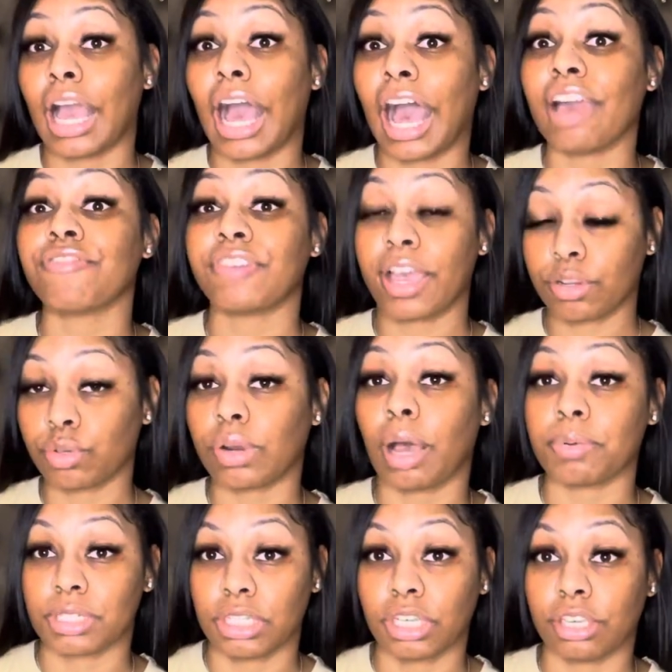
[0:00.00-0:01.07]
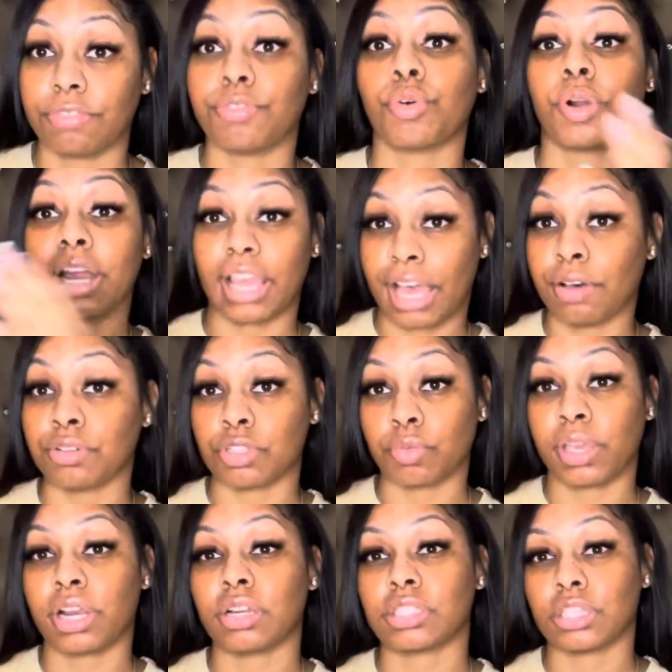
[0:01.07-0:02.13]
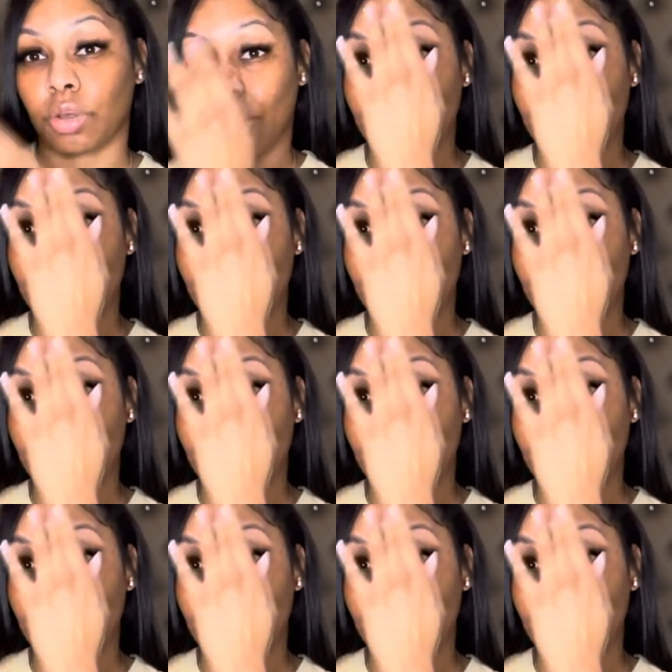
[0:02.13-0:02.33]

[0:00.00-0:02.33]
I found what I was looking for elsewhere. So